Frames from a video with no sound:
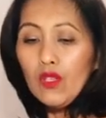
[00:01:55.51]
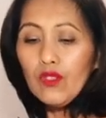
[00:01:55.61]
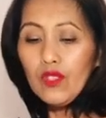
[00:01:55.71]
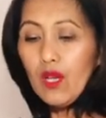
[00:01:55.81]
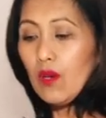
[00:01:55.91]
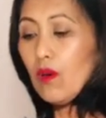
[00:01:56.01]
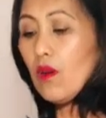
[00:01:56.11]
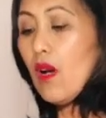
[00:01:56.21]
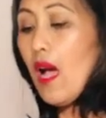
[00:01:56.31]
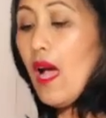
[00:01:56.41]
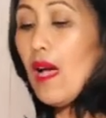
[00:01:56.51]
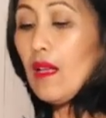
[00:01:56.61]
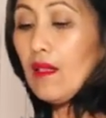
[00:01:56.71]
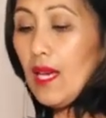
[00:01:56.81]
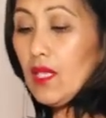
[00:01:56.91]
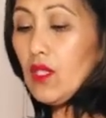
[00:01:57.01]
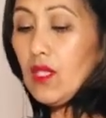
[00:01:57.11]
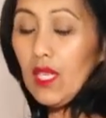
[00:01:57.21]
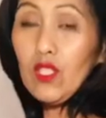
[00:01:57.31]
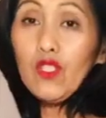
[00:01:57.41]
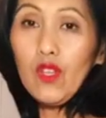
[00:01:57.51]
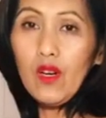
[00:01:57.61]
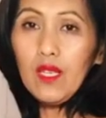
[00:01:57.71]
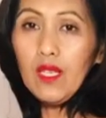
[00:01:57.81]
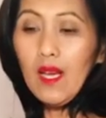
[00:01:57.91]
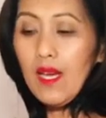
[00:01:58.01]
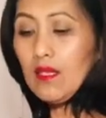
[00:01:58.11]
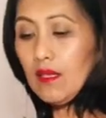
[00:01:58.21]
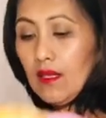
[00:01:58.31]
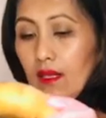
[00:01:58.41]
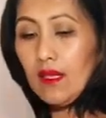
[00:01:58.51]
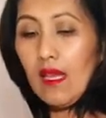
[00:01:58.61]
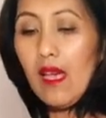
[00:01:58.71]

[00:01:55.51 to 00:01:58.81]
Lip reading: So let's get started, guys.